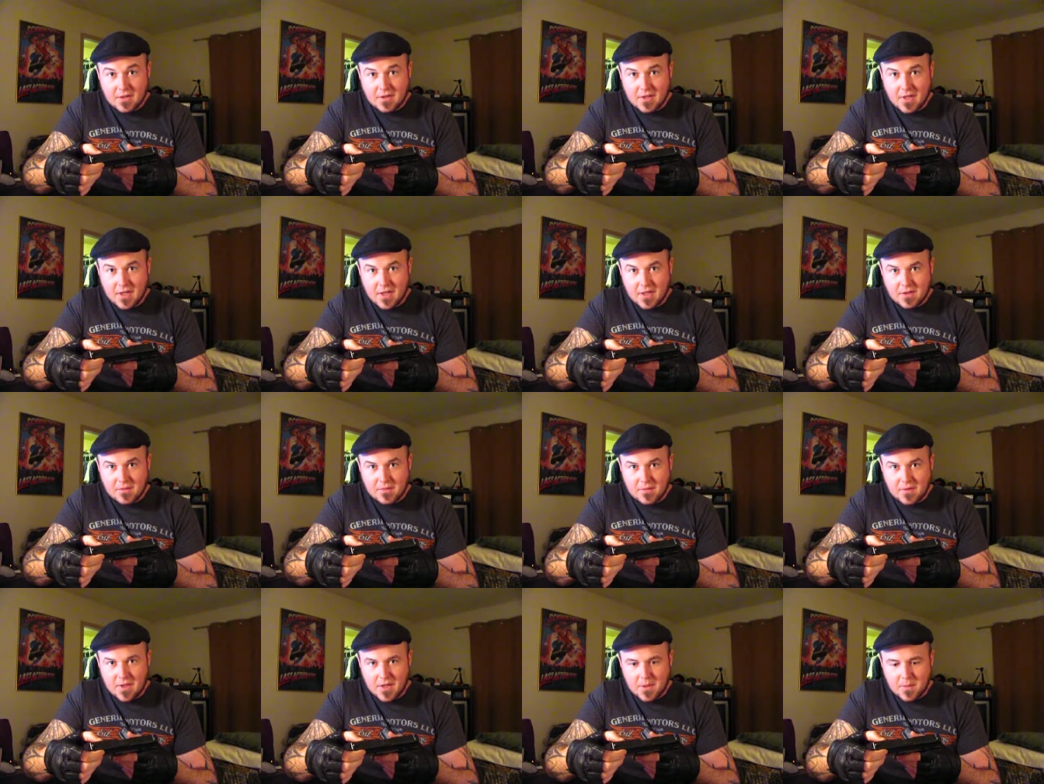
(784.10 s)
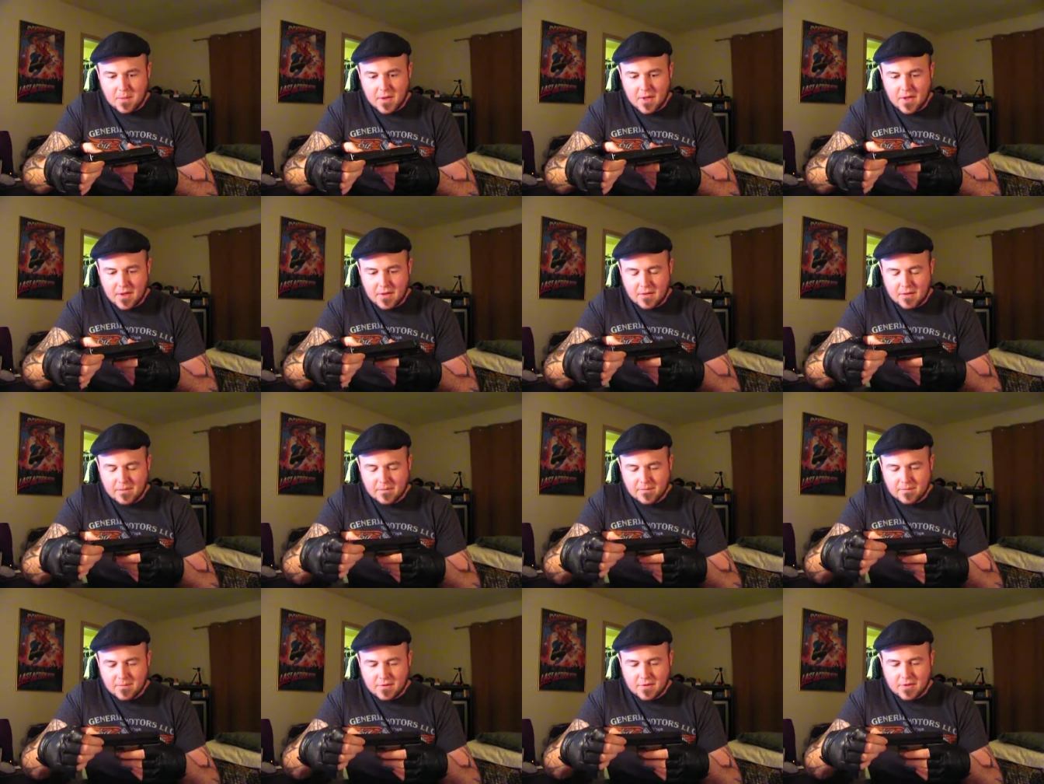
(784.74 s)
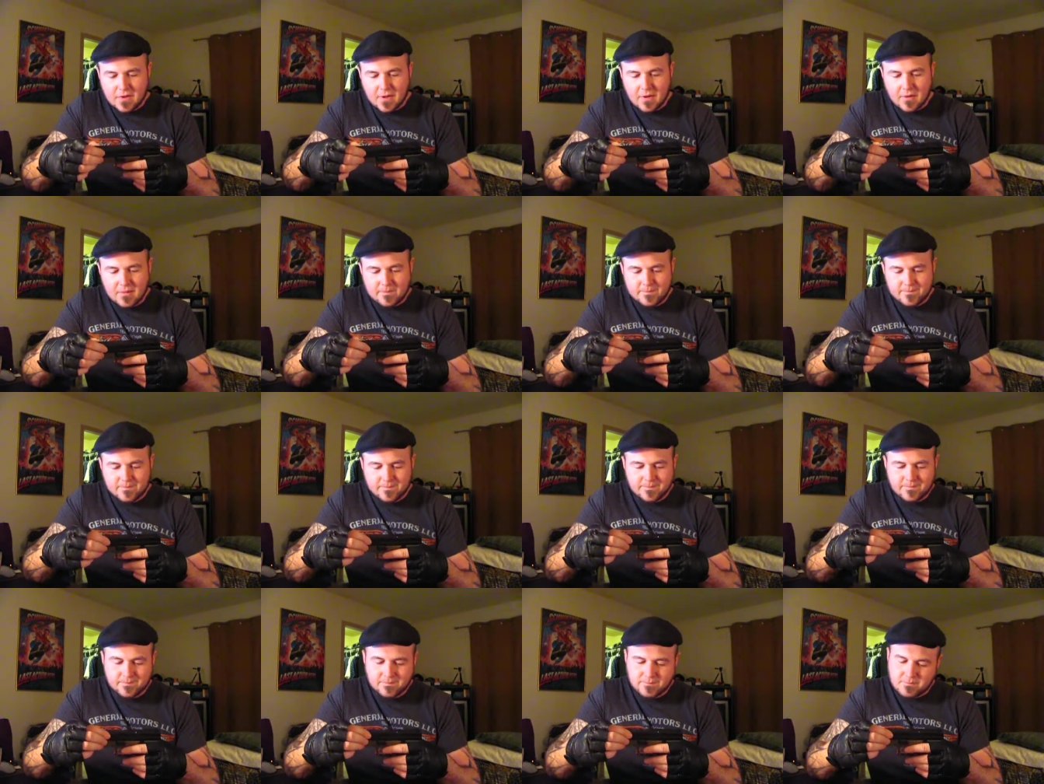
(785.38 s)
case for that matter. So
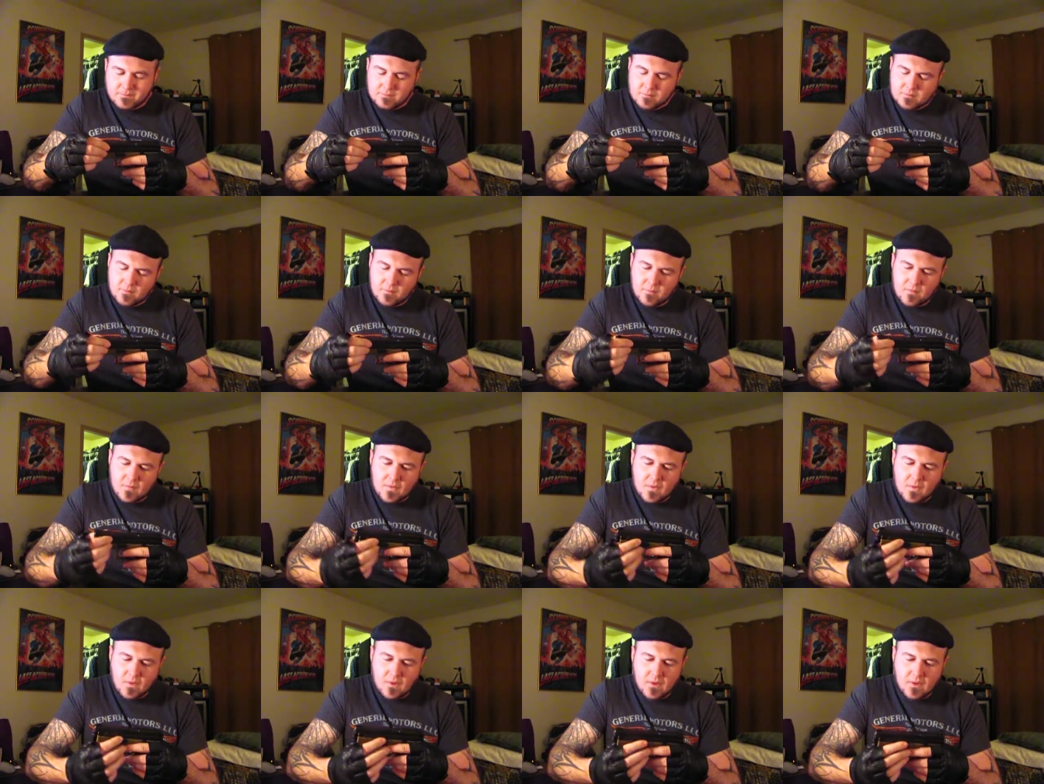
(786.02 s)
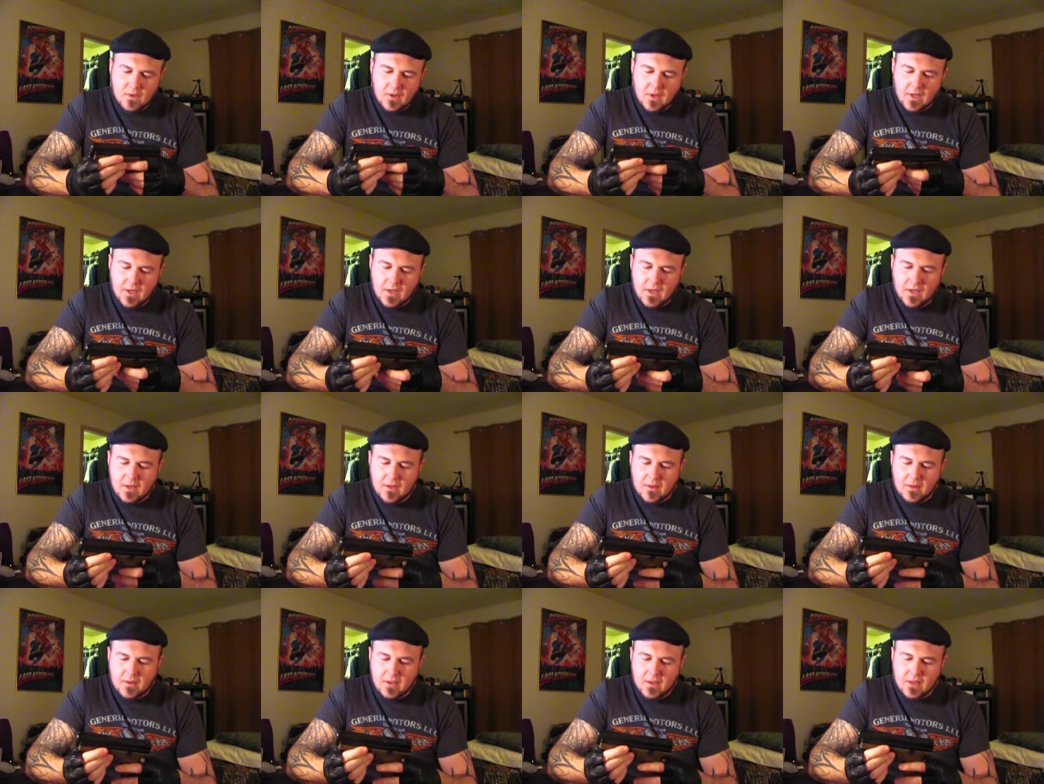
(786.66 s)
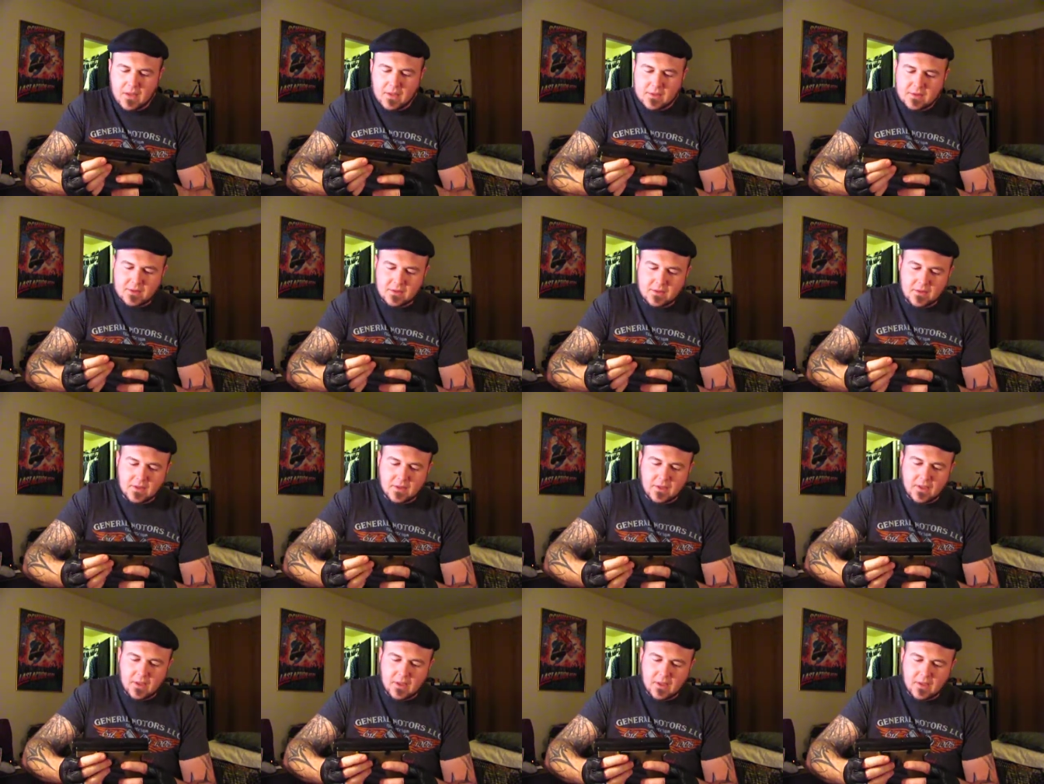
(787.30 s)
anyhow, guys,
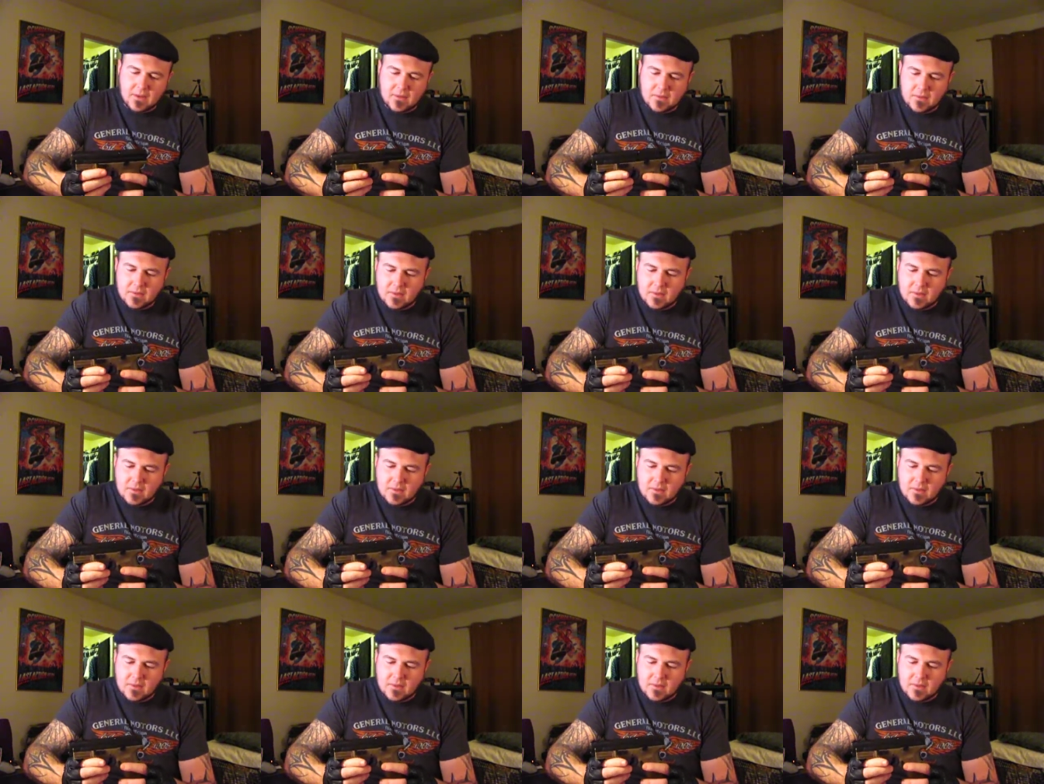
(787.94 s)
yeah,